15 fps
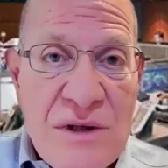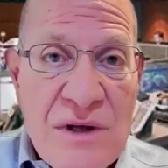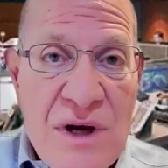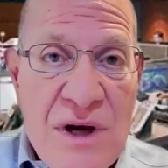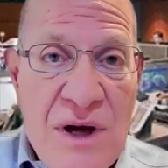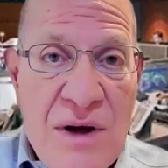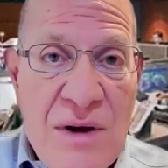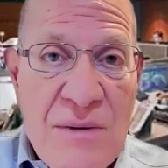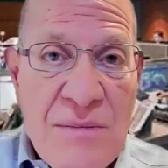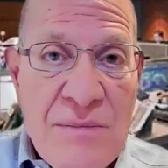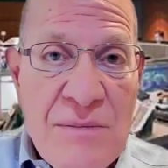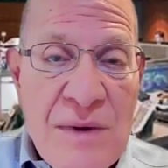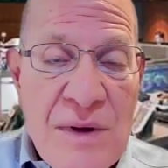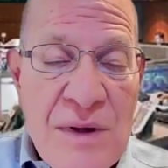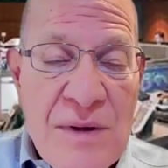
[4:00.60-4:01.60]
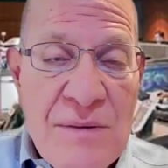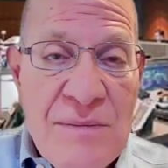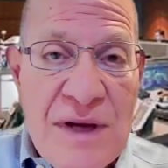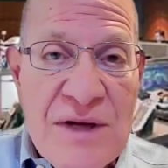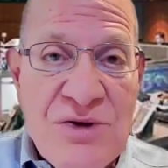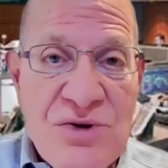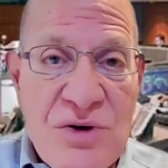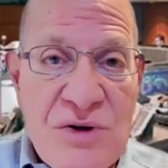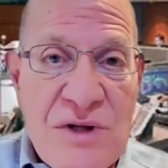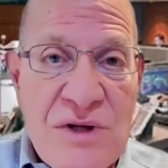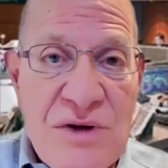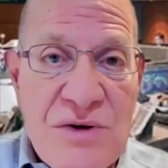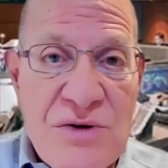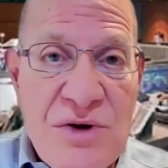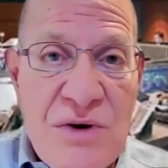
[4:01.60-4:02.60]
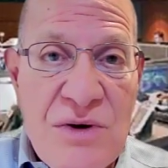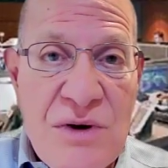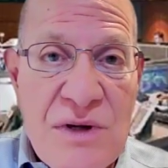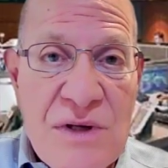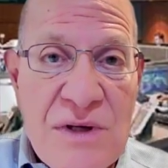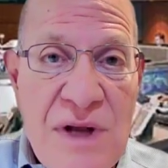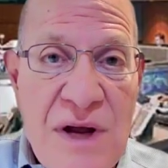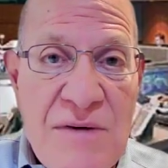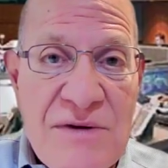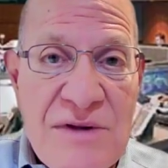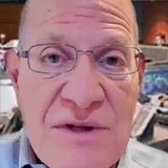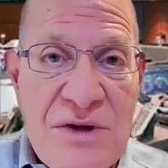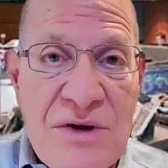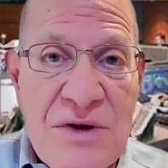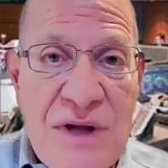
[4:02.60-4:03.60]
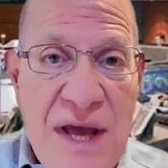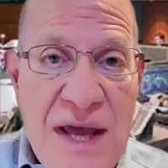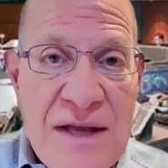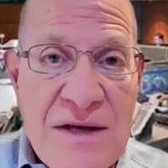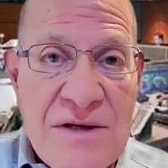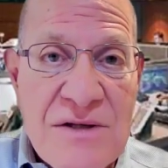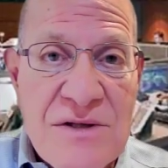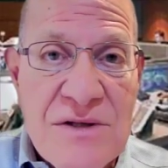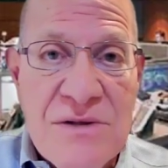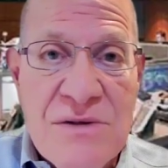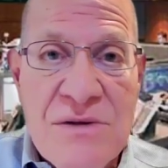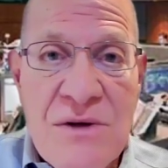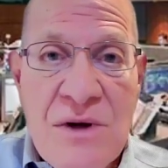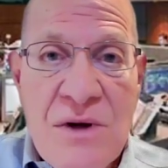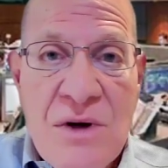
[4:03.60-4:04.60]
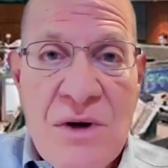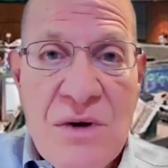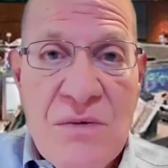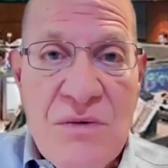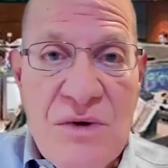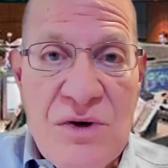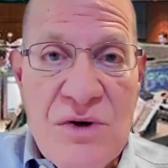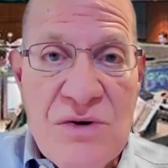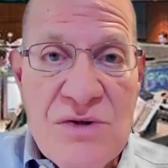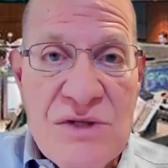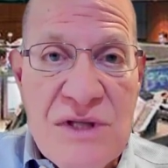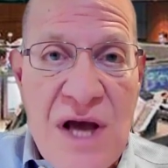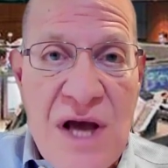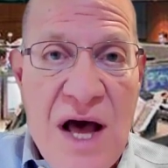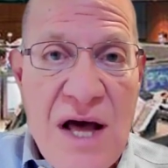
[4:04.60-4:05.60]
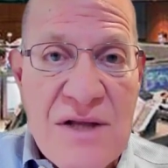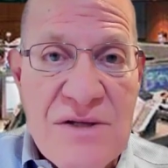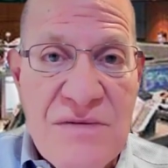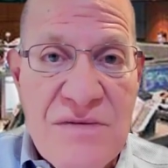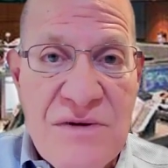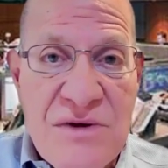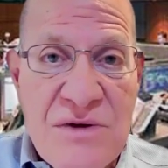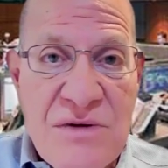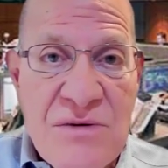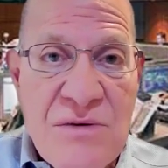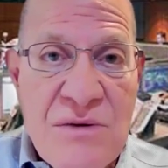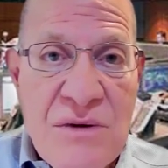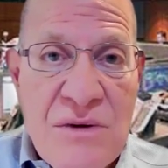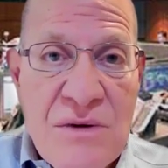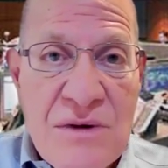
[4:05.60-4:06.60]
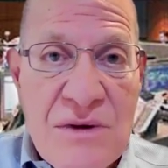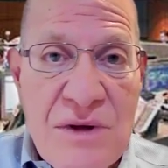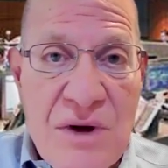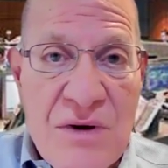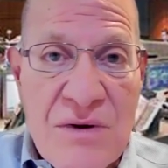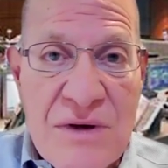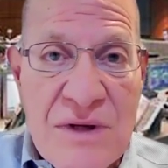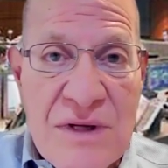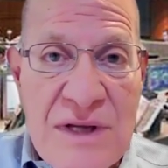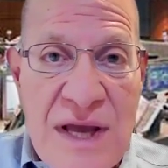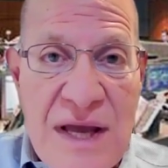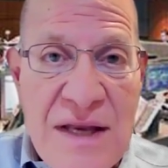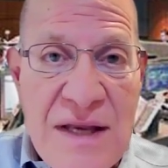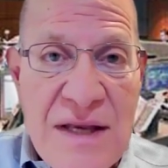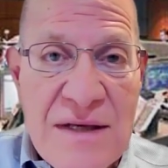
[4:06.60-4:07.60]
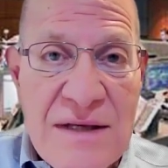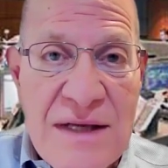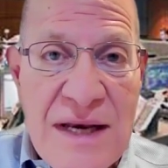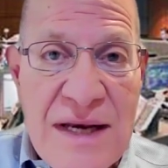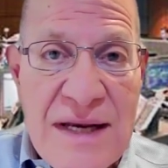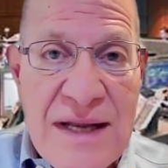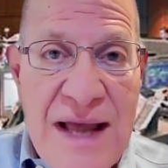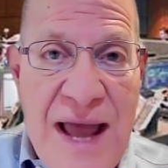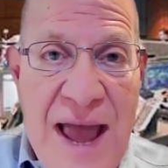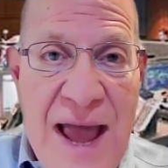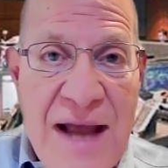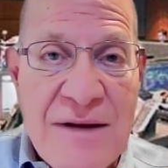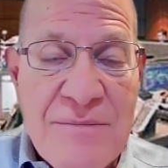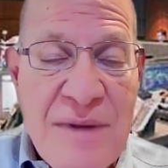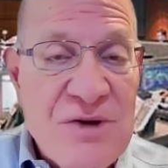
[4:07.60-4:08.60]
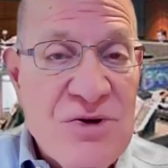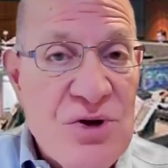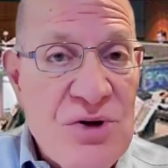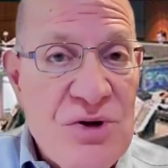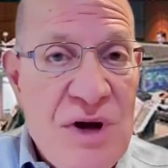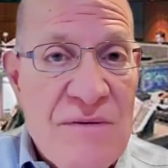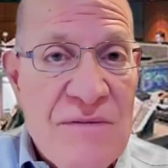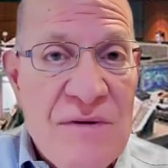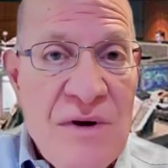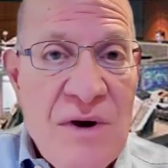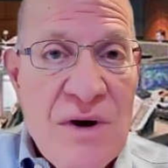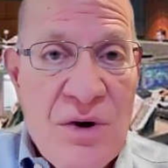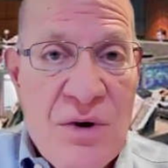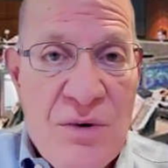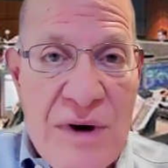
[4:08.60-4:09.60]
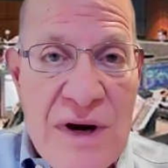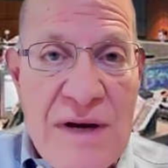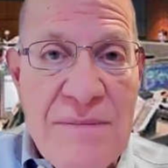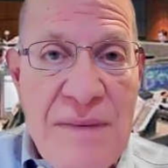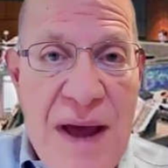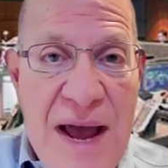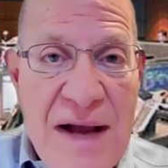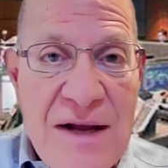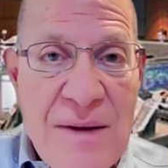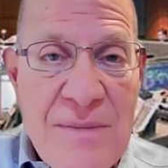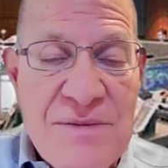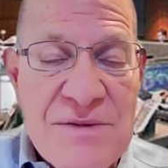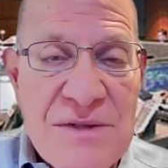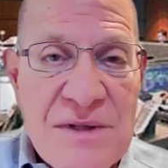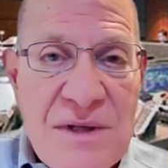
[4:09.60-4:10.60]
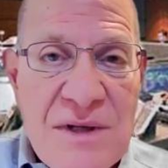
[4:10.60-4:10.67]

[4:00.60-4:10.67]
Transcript: um, make sure that you're doing everything you can to reduce the odds of you, getting hacked. Make sure you have great backups,